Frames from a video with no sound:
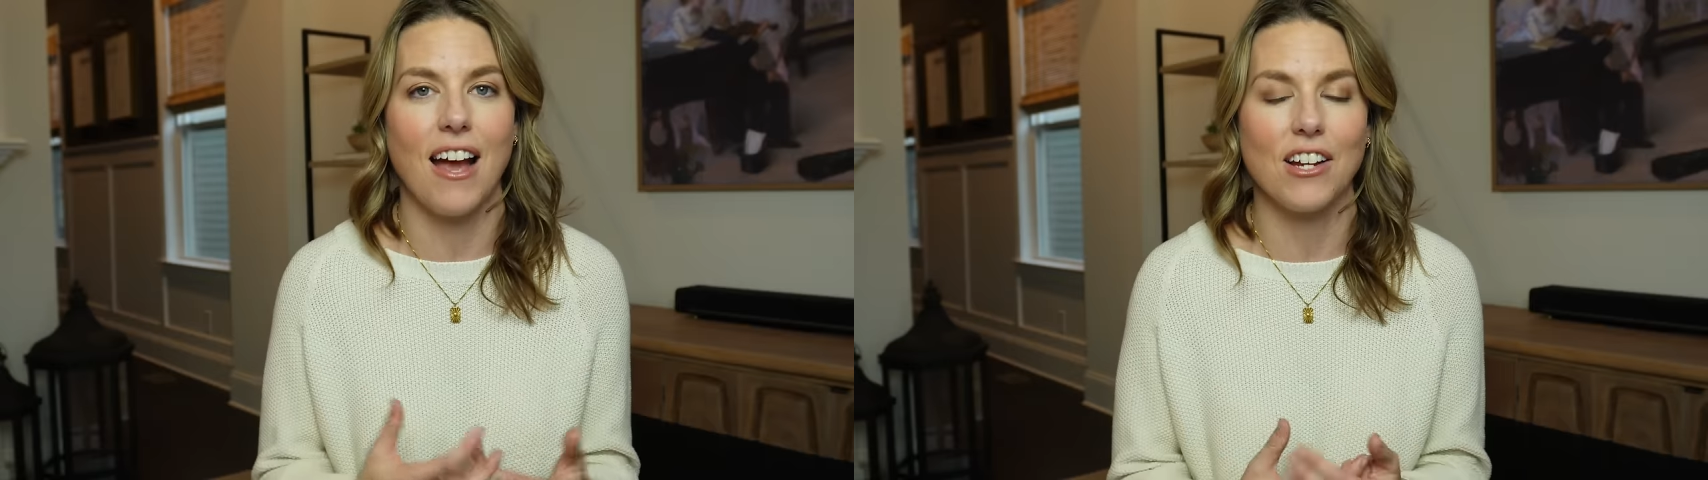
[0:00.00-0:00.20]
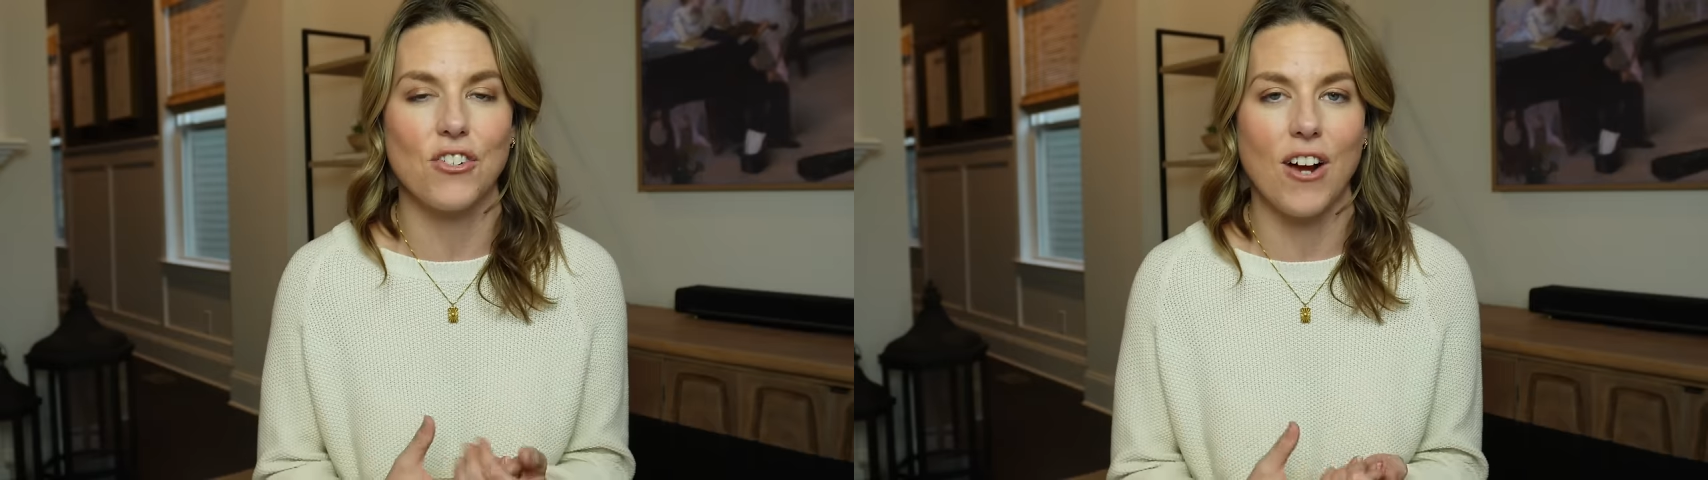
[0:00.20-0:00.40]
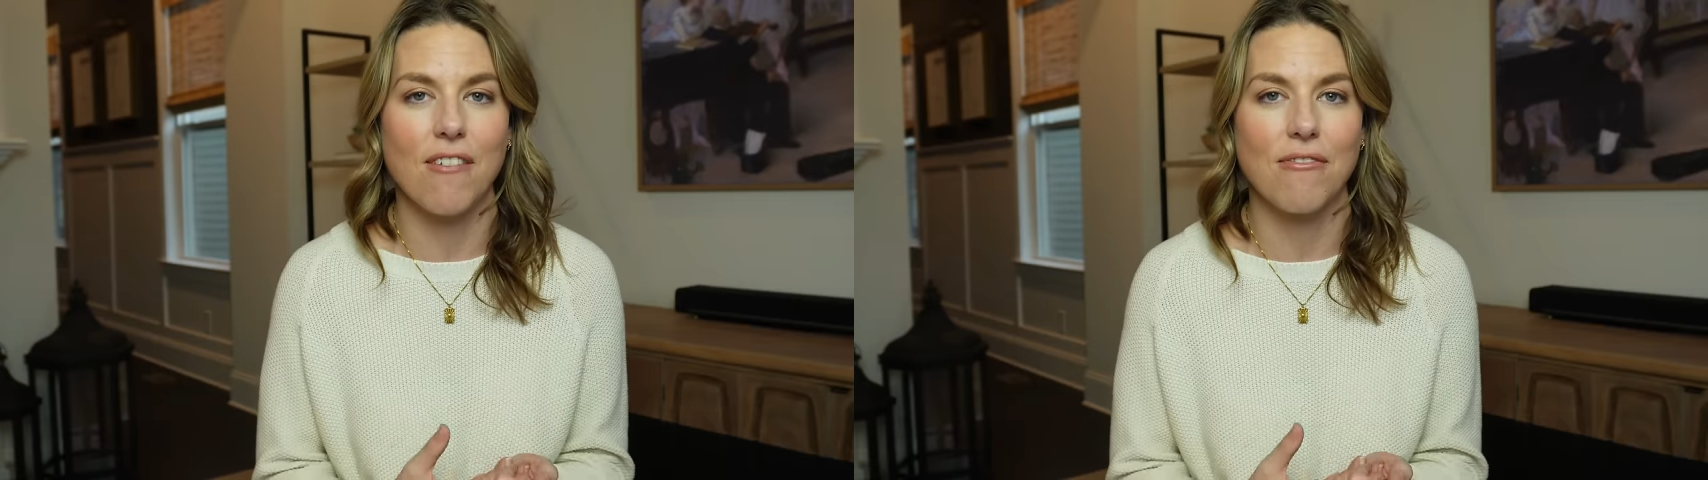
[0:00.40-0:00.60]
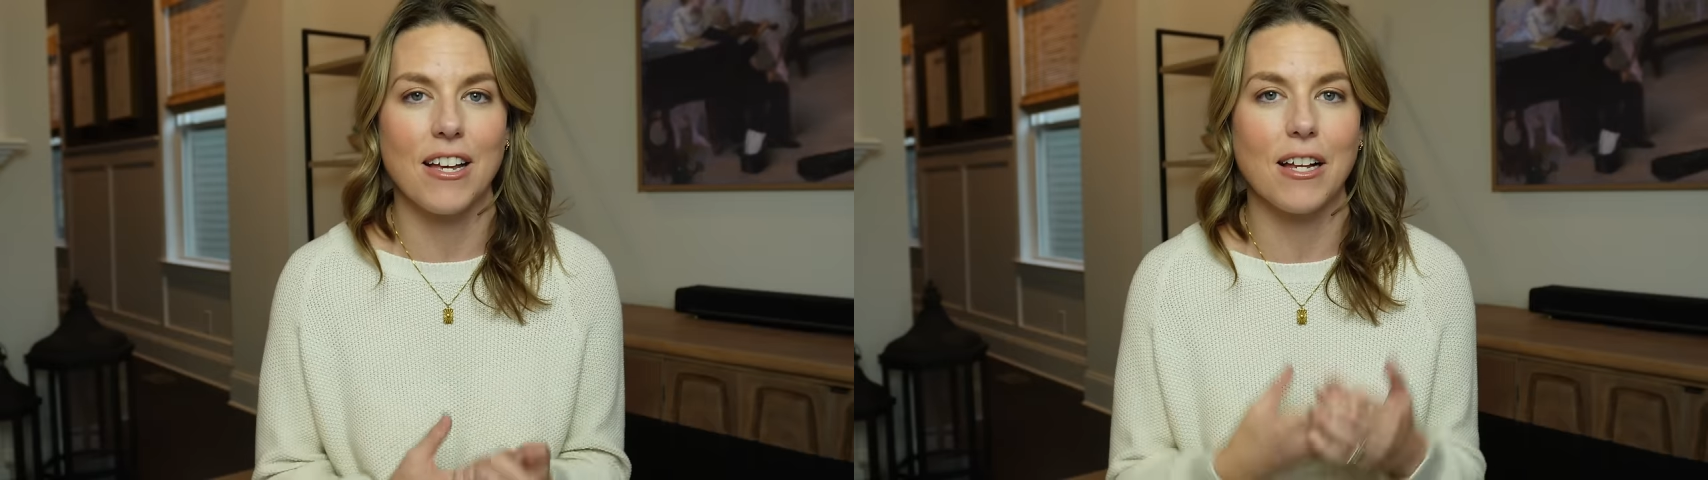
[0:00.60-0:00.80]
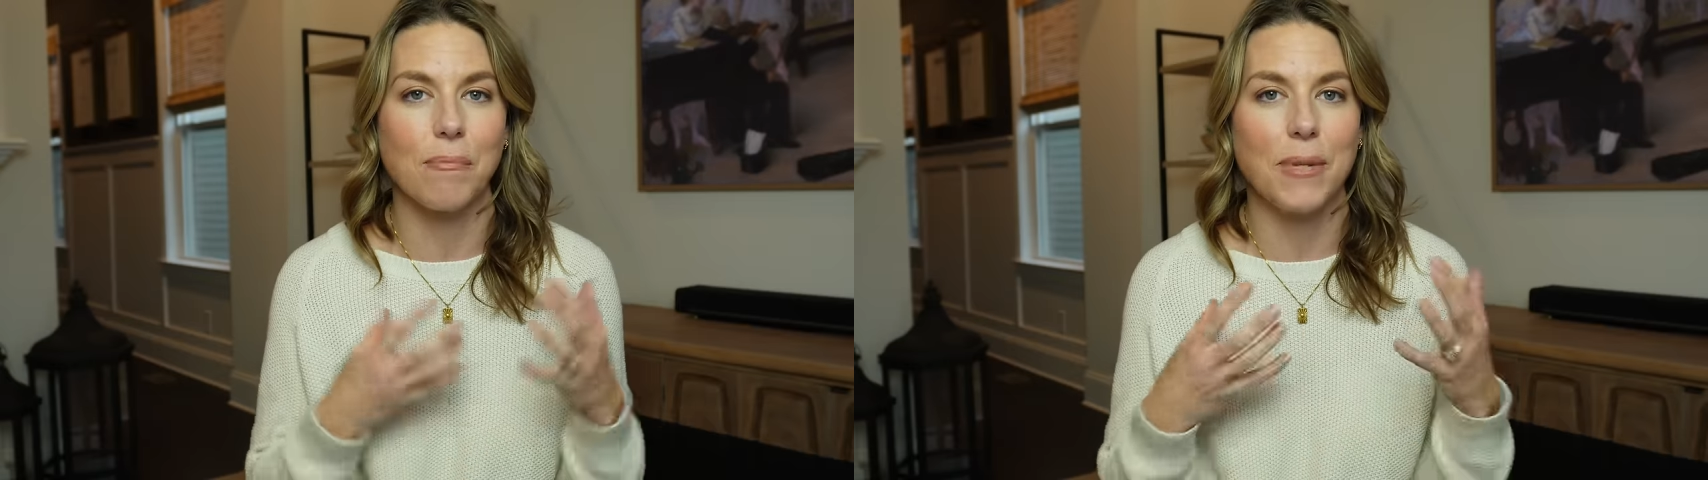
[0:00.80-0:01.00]
high
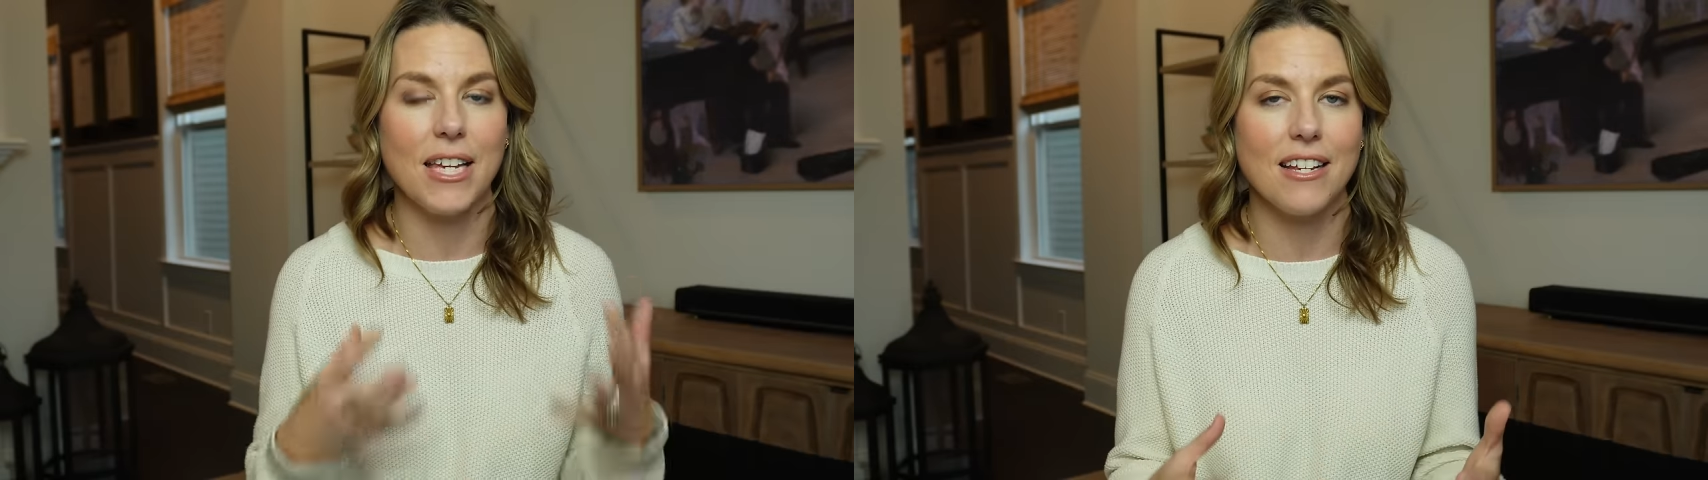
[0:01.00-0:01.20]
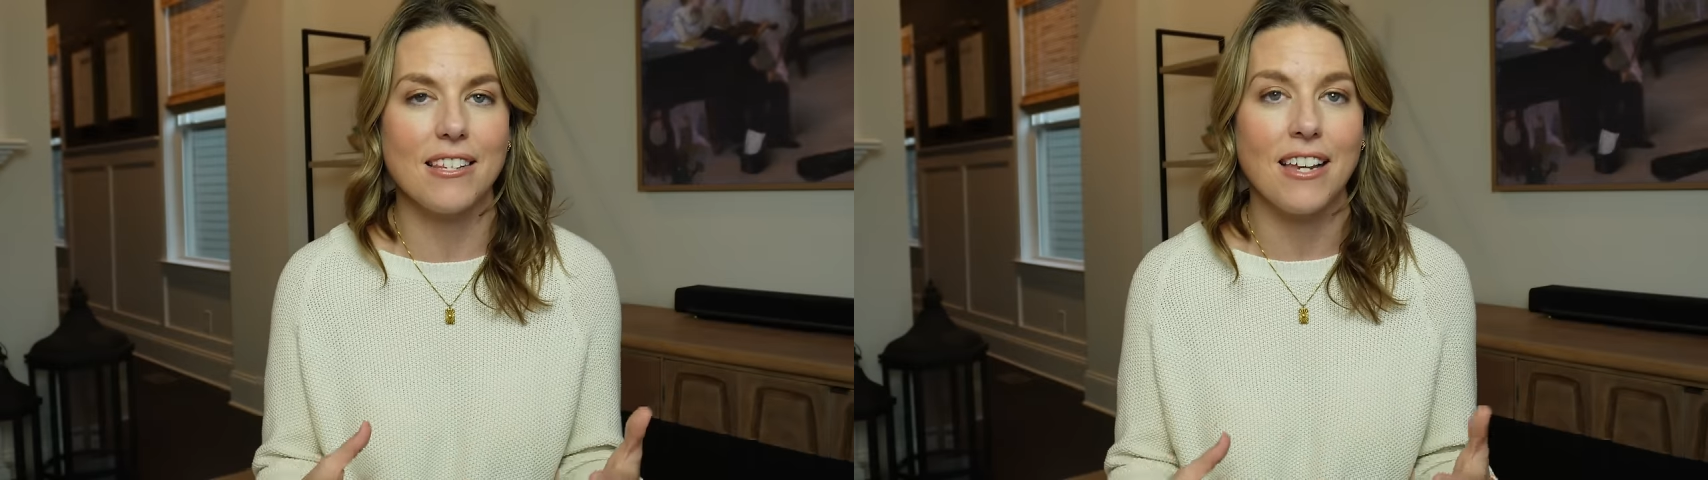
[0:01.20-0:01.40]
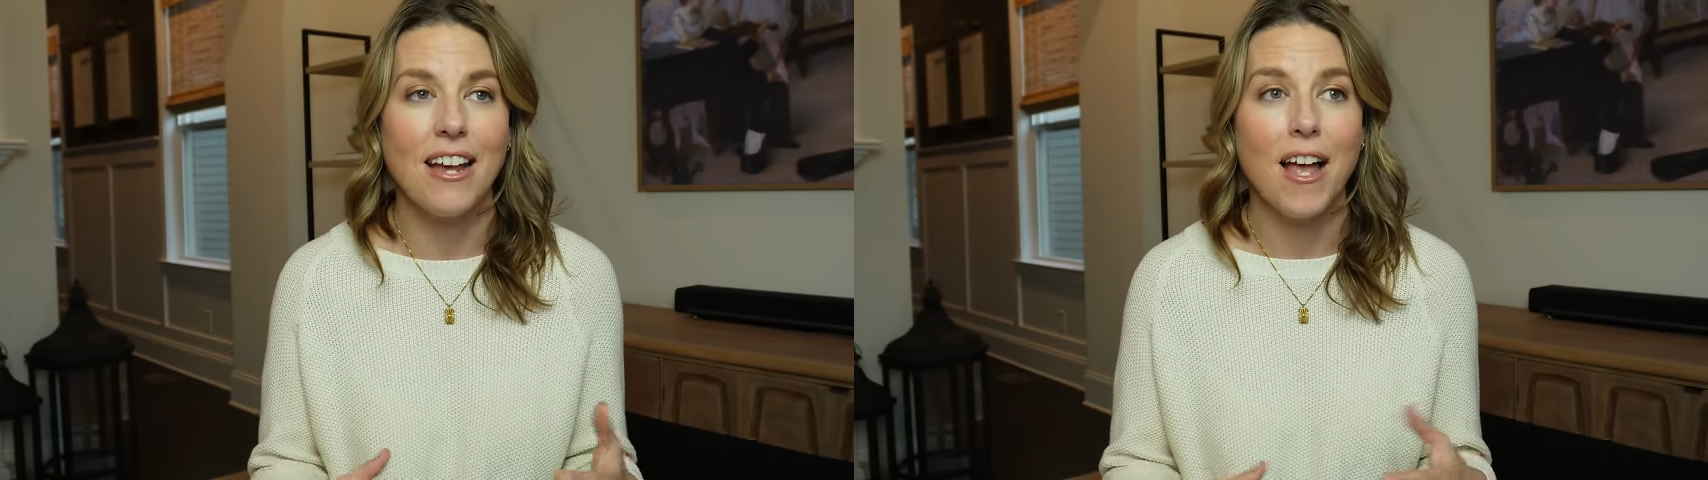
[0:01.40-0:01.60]
traffic piece.